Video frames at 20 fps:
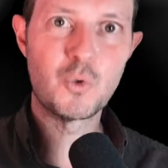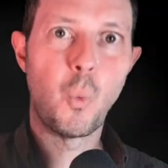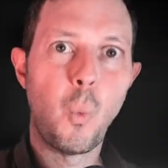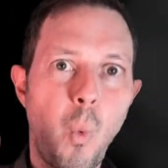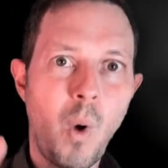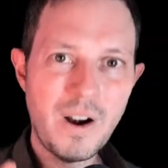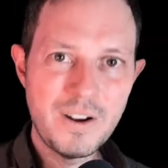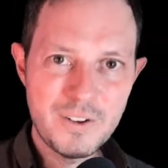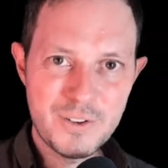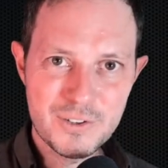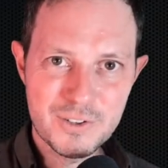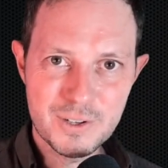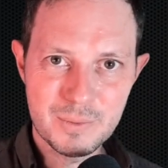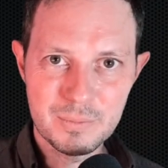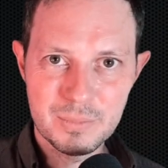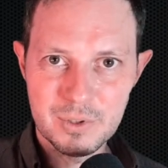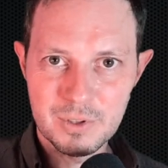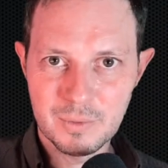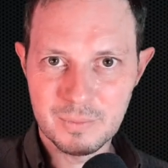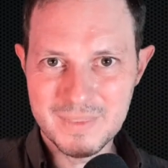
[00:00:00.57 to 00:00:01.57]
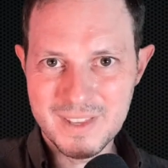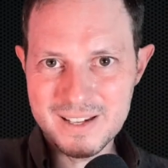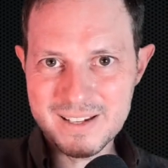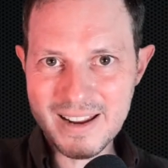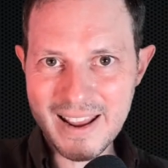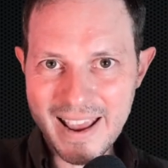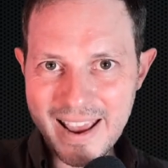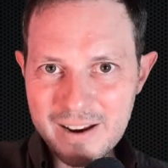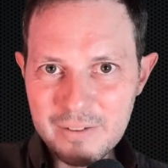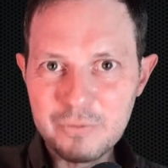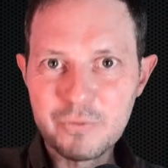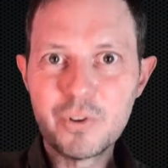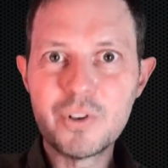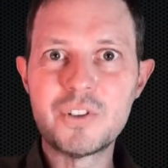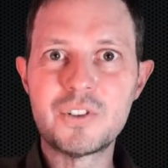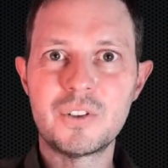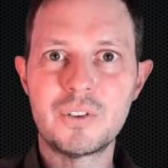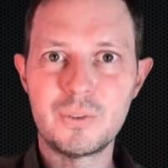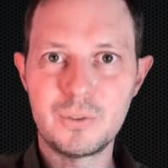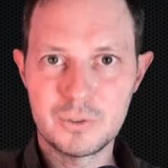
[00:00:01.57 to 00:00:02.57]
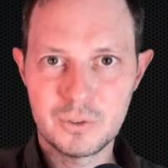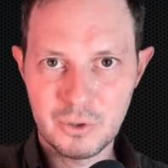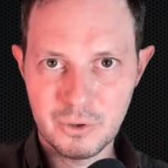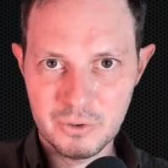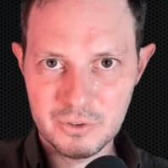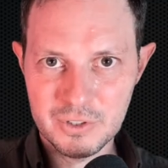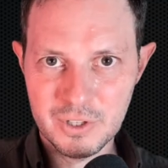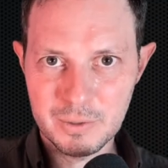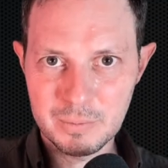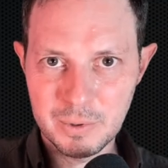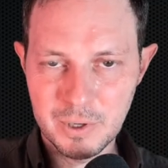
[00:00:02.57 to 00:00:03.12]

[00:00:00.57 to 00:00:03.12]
one symptom that every single toxic